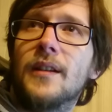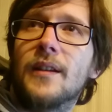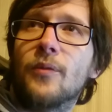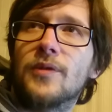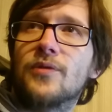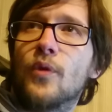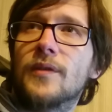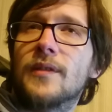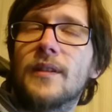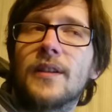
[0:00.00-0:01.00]
uh, which
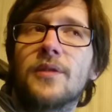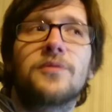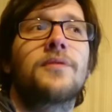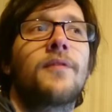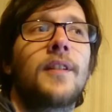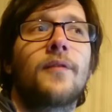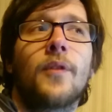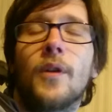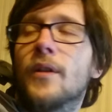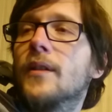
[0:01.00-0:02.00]
was a huge thing
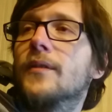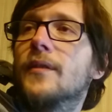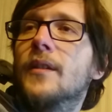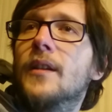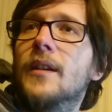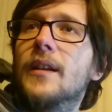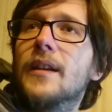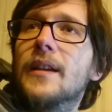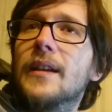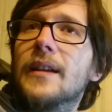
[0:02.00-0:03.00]
for Okhlos.
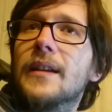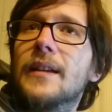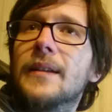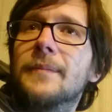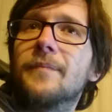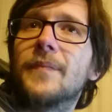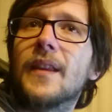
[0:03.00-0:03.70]
Uh,